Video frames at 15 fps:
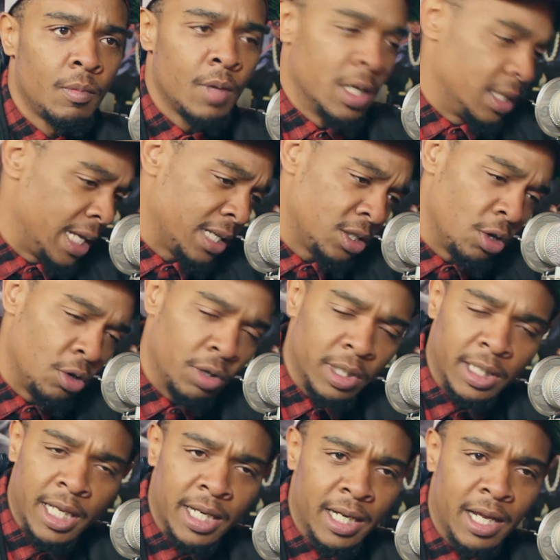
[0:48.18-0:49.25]
because that's the only
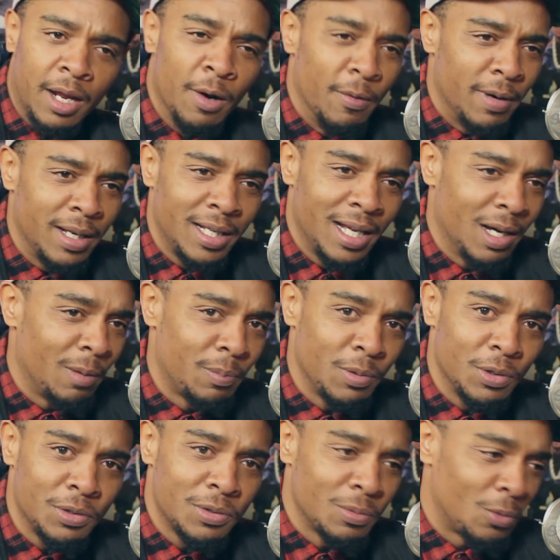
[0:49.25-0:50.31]
thing that can really help
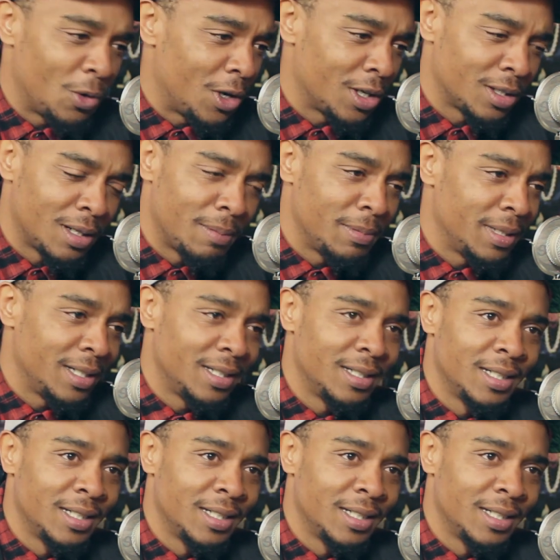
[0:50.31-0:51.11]
you is some water. I mean,